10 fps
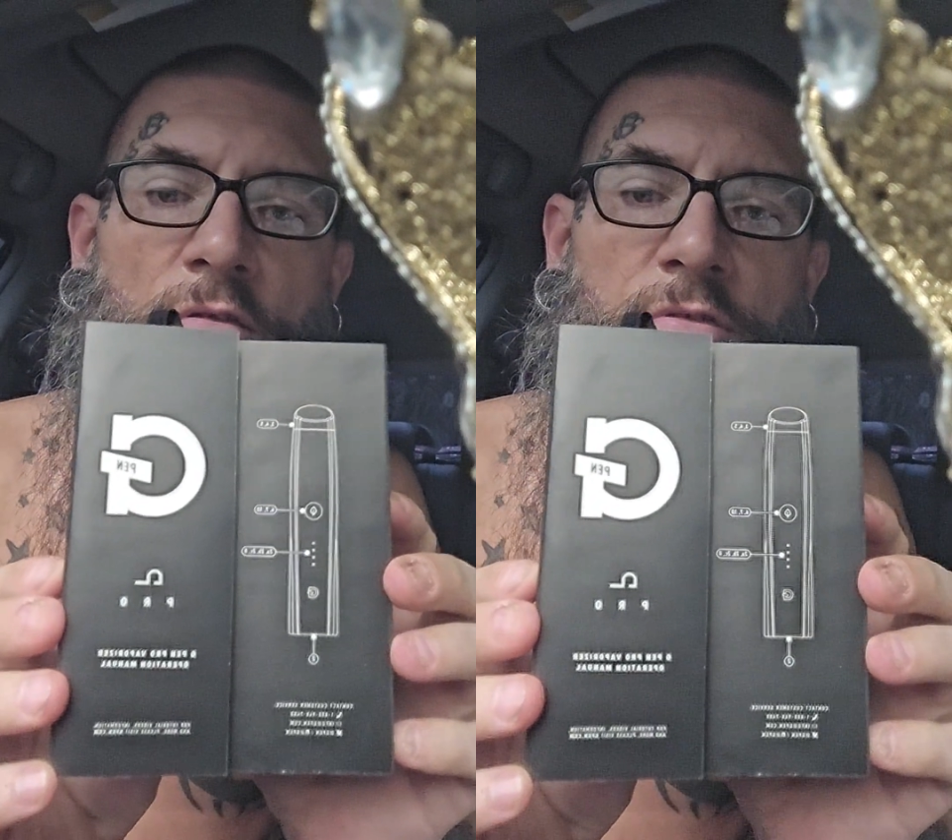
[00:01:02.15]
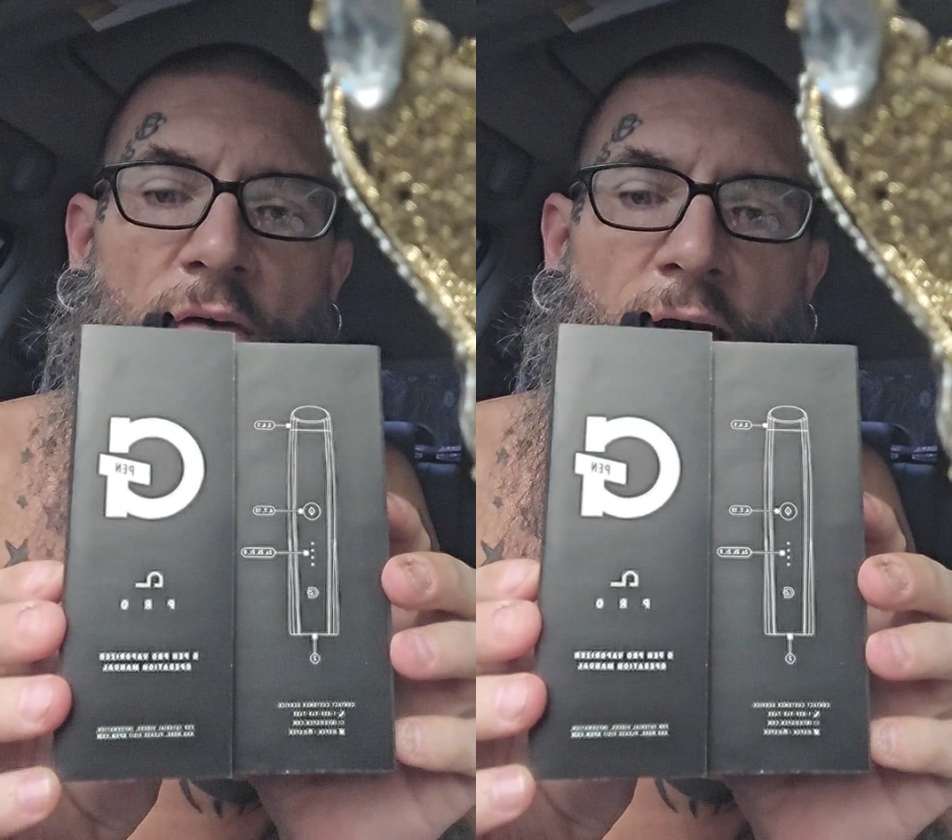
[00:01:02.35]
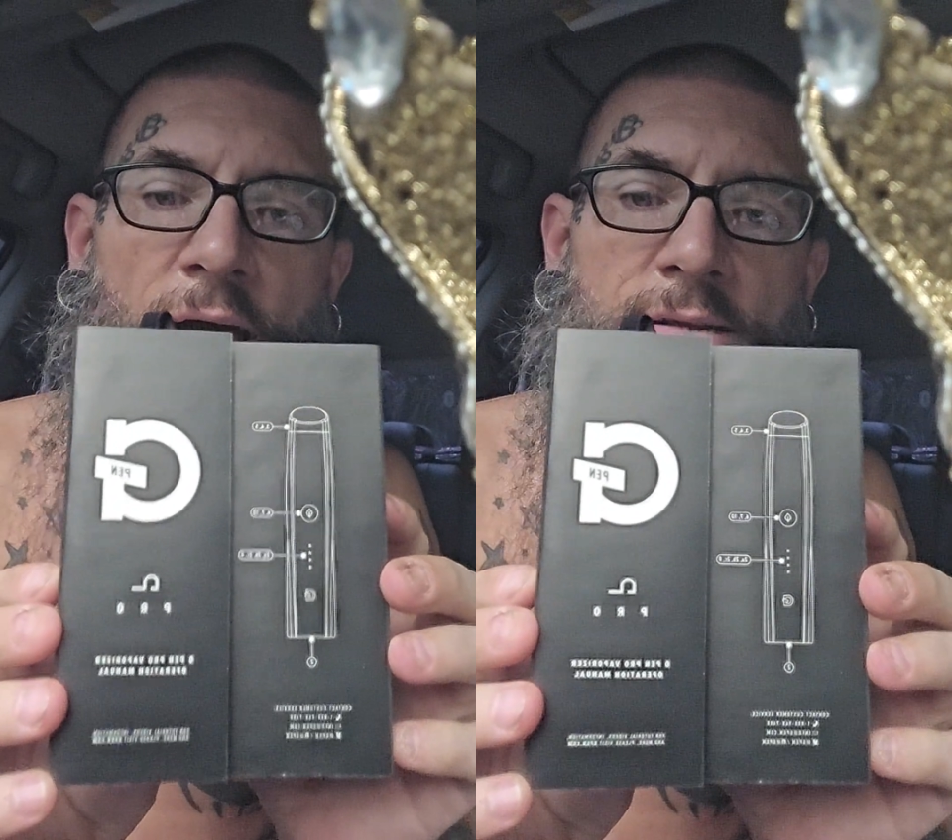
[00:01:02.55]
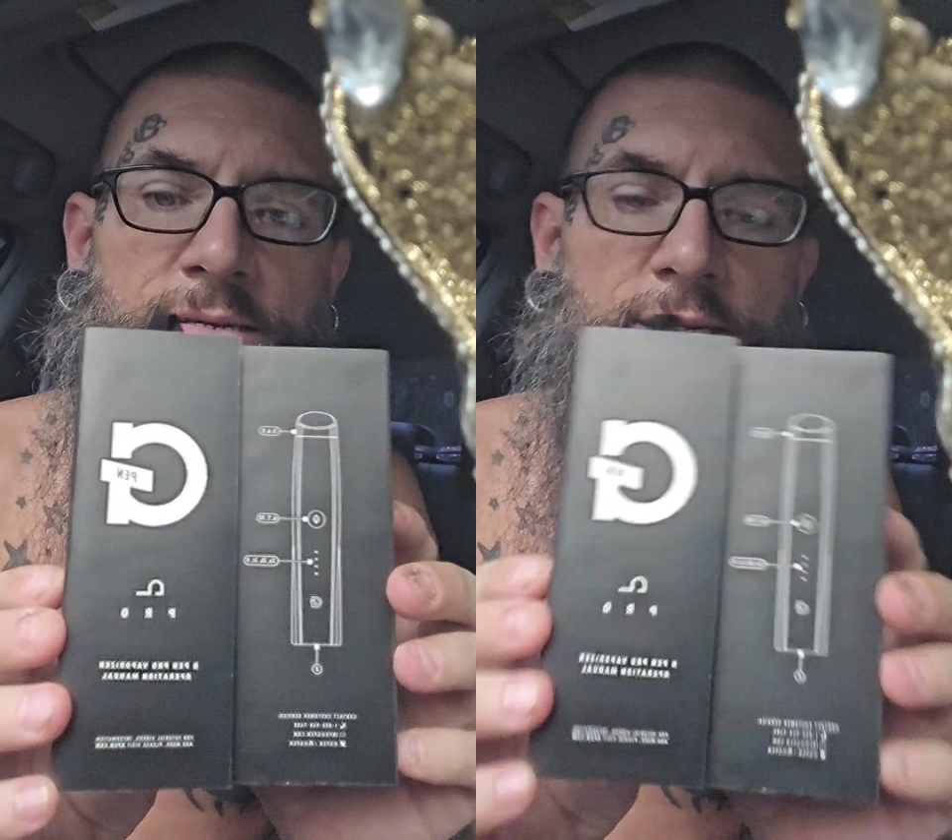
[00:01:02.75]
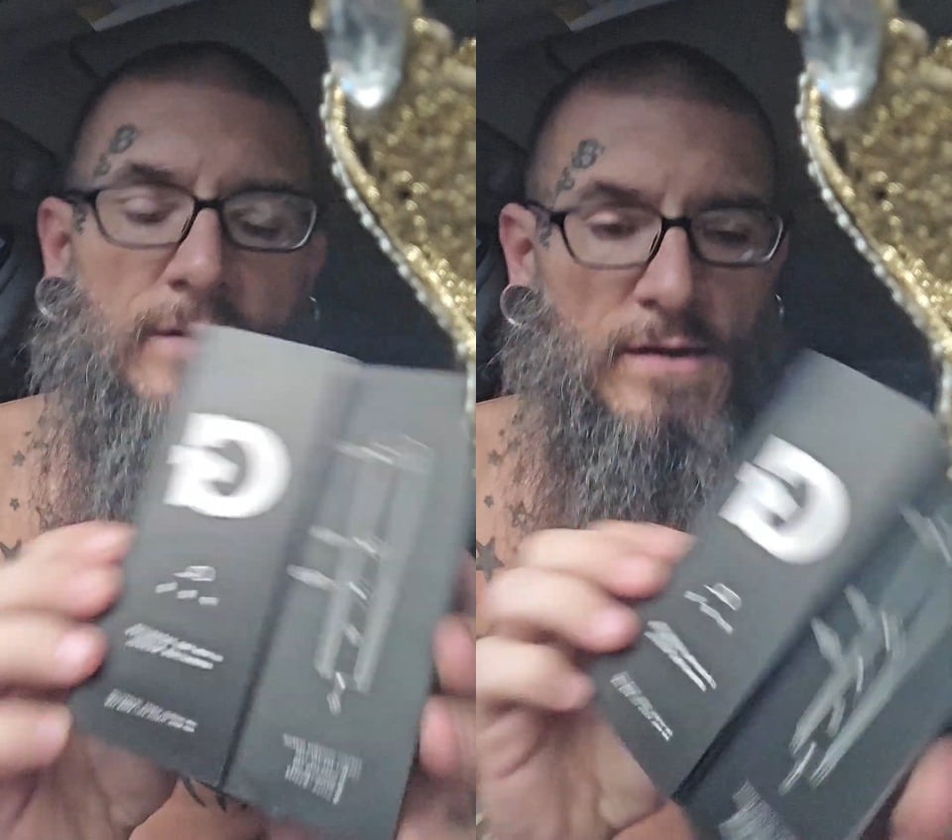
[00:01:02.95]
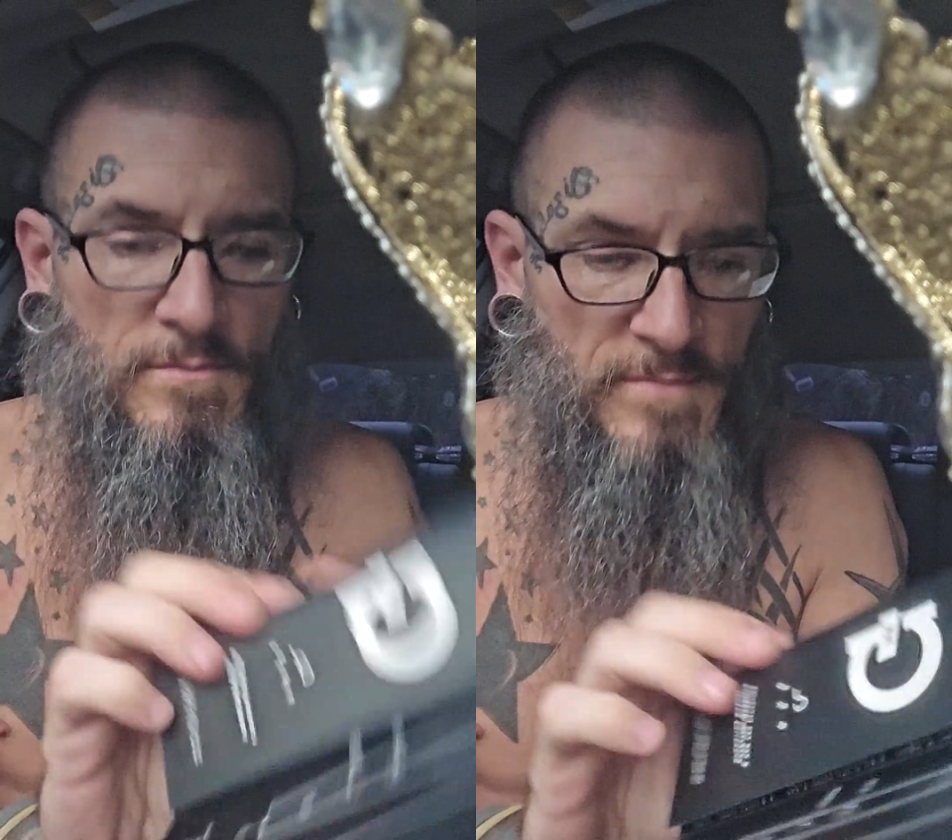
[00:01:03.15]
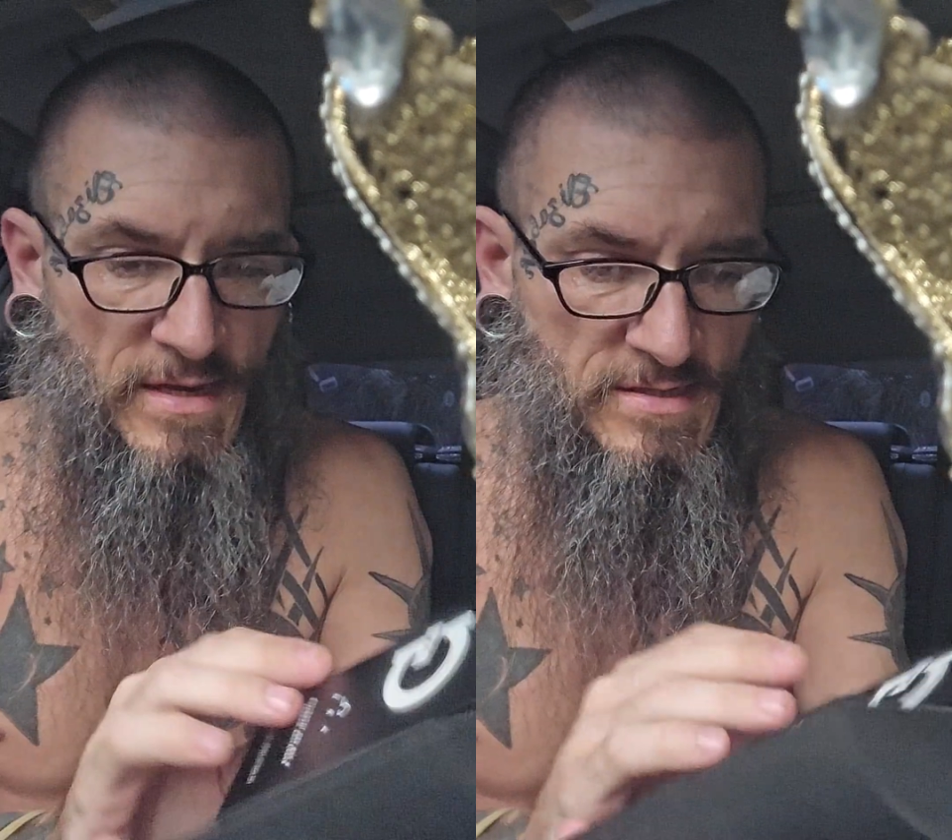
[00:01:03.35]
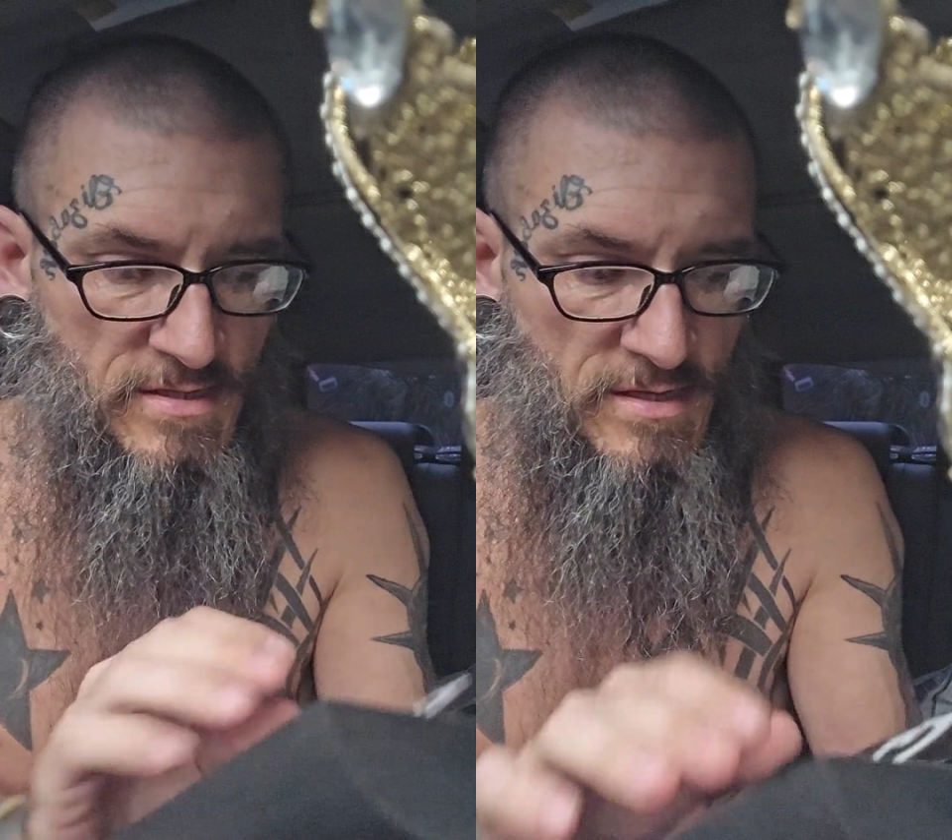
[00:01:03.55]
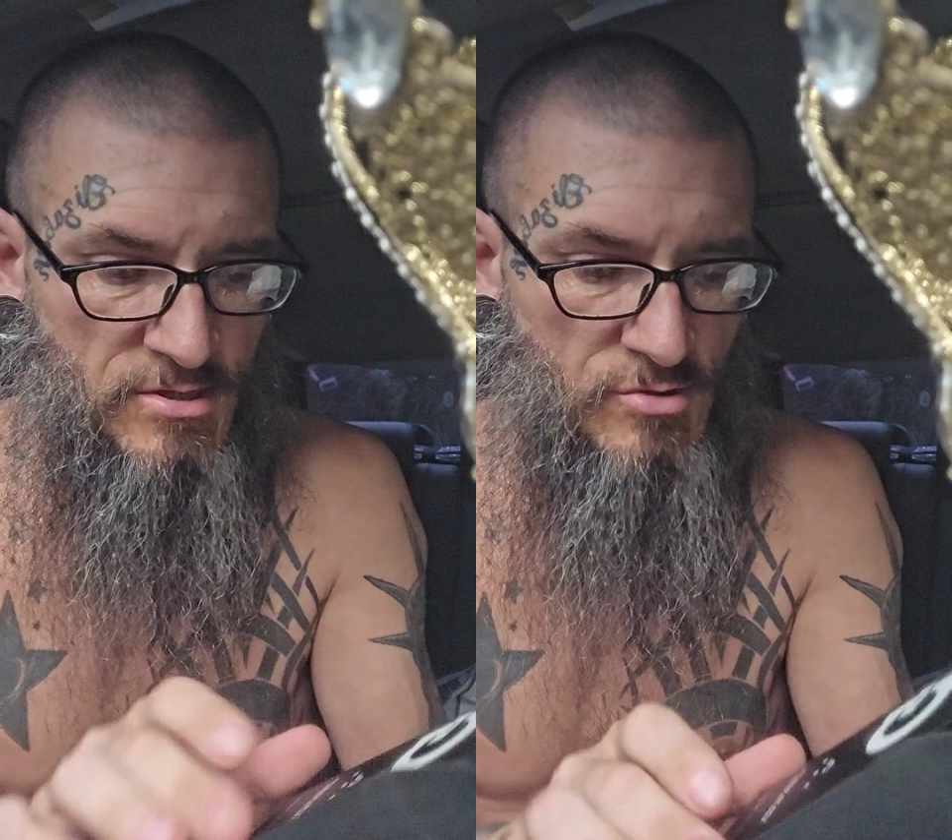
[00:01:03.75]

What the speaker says: that. I'm guessing that's